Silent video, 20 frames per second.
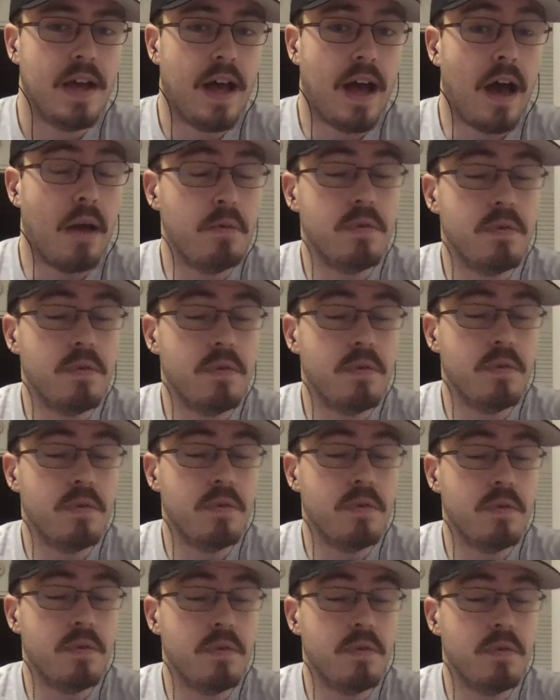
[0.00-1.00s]
I was a little
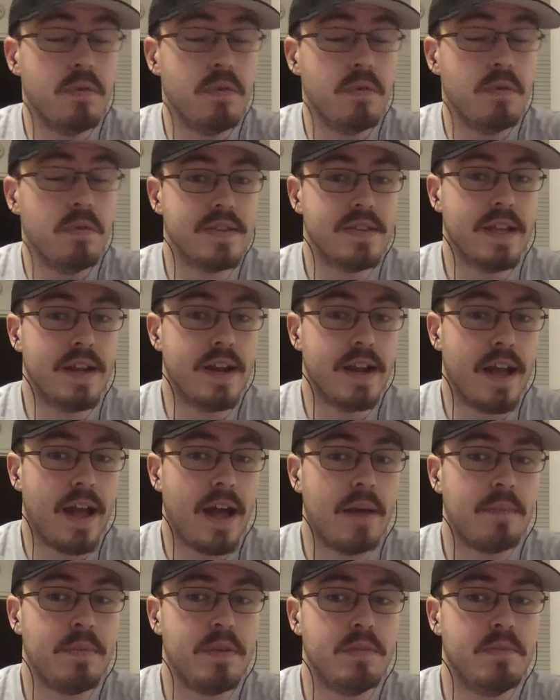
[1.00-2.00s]
surprised that it
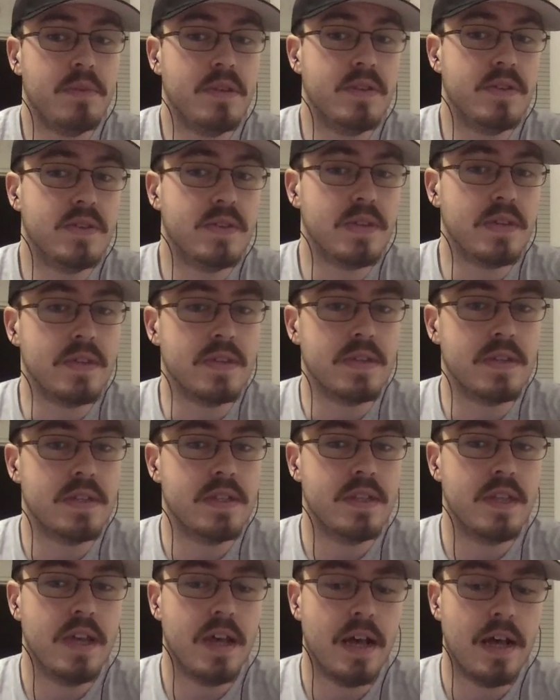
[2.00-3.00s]
happened mid-season.
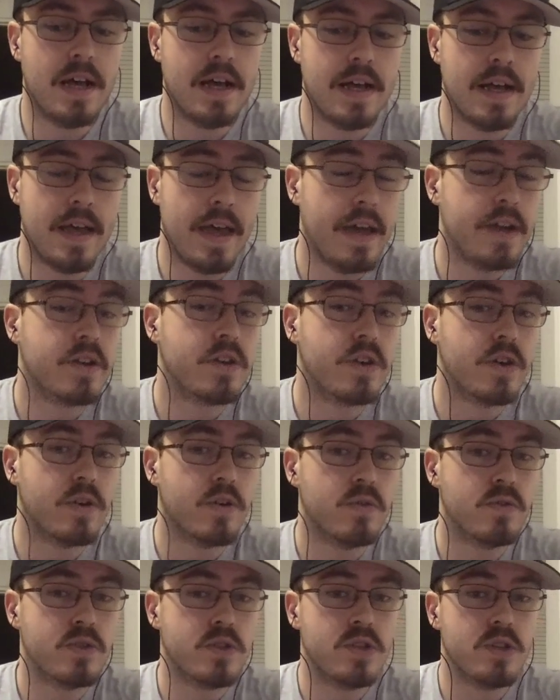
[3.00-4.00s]
Head
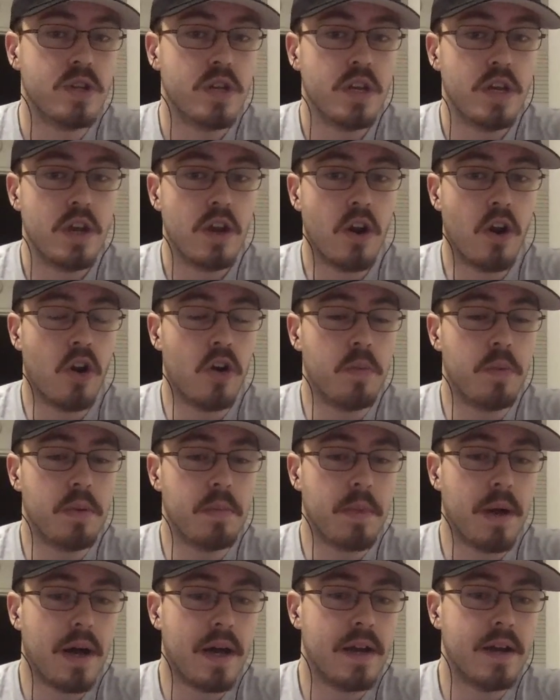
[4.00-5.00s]
coach Urban
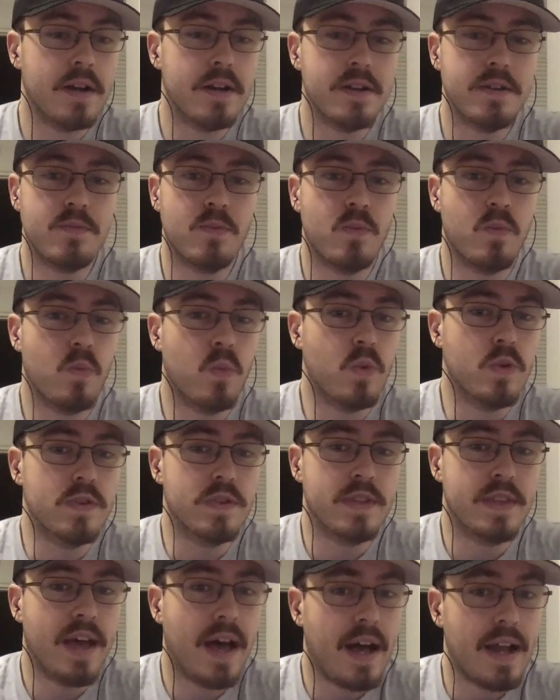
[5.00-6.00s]
Meyer was
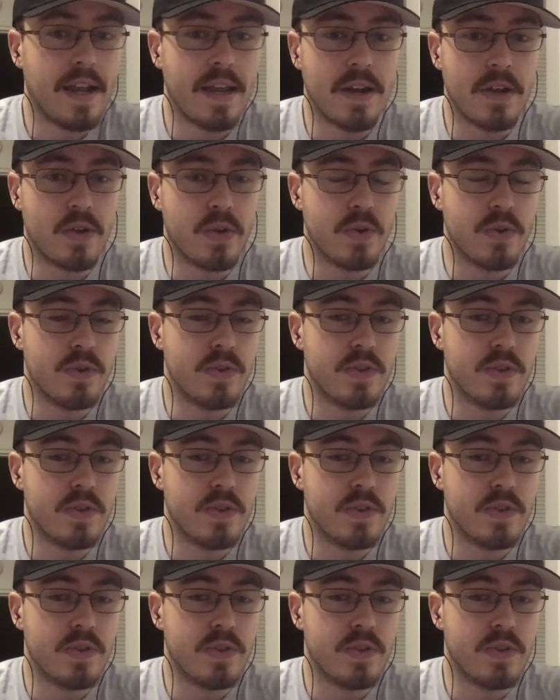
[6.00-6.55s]
not in a good